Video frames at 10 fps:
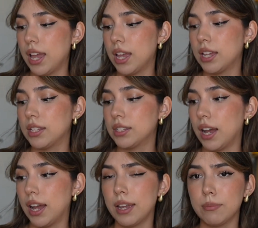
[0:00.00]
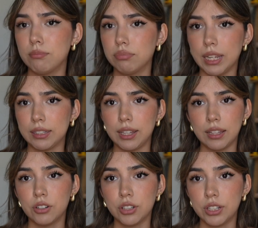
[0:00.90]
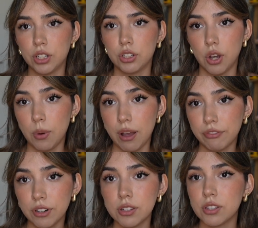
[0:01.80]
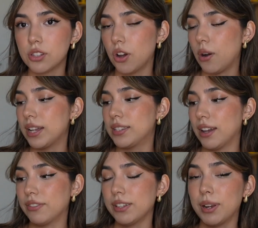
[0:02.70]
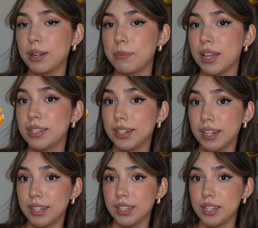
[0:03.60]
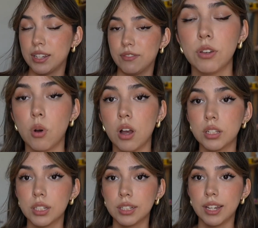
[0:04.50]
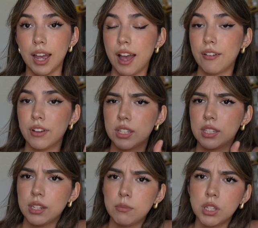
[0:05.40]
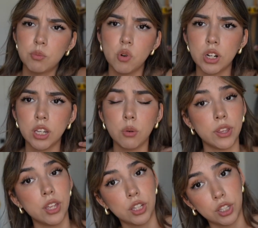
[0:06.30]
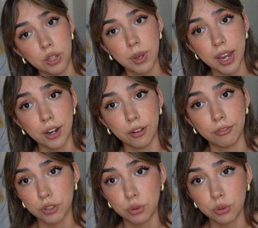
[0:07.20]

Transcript: and I like that literally took no effort. So I definitely recommend getting these if you want to have a seamless morning with cute hair for